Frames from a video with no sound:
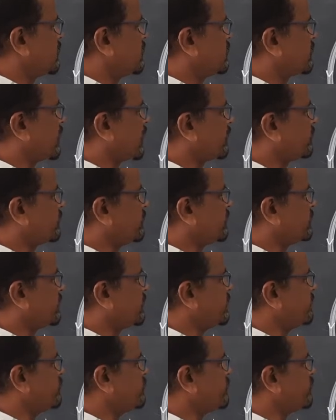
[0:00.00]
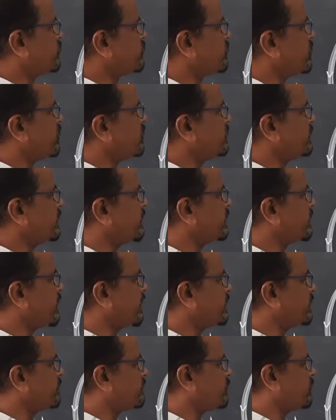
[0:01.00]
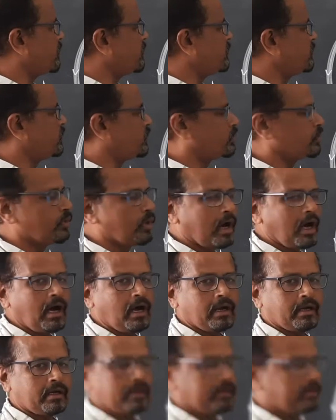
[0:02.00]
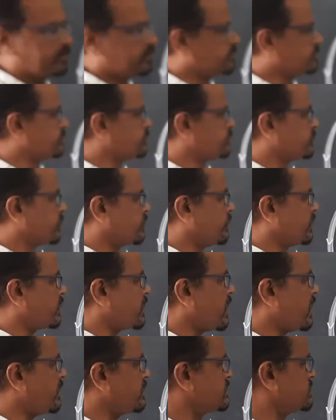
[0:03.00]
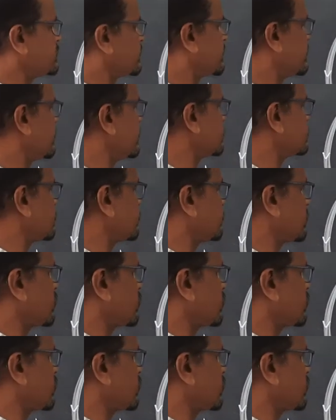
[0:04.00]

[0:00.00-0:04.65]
calculated mu naught Ni upon 2R, where R is the radius of the